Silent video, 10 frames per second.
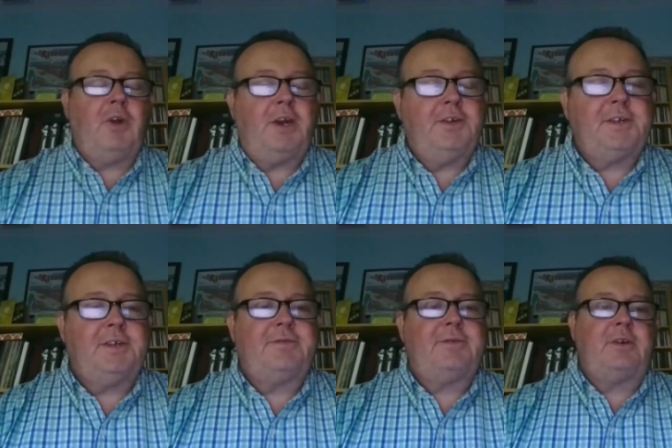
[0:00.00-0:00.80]

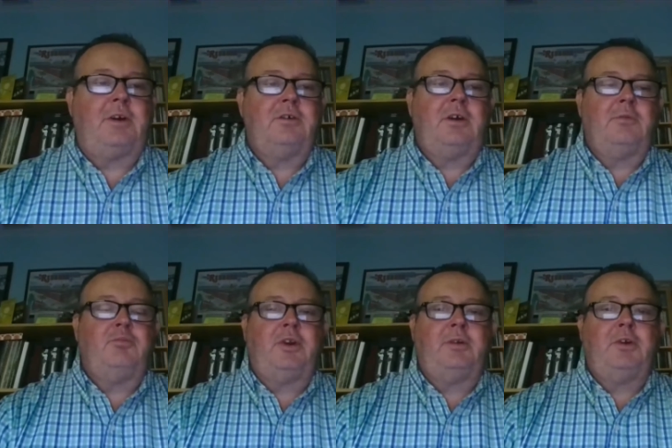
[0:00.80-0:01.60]
races are
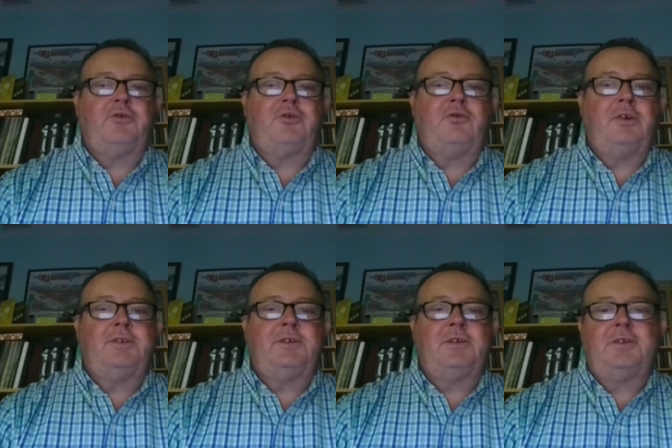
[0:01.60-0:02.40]
pretty much going
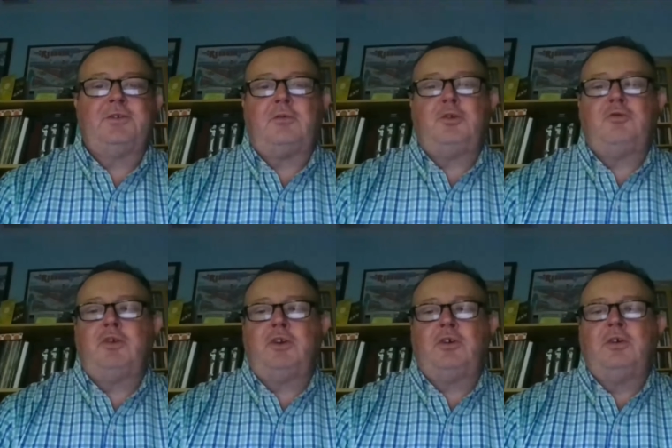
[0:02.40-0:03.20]
to determine the
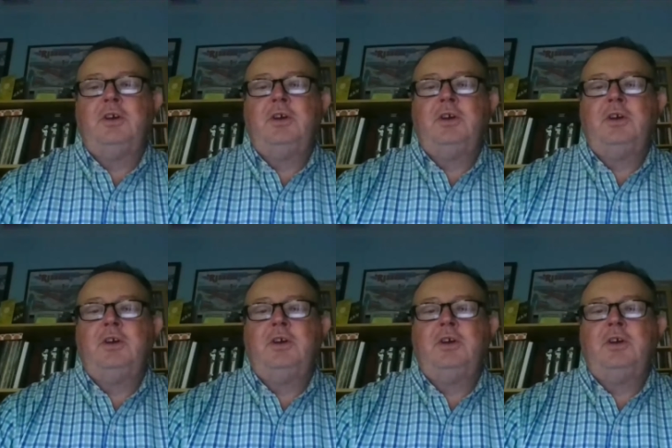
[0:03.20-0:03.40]
winner.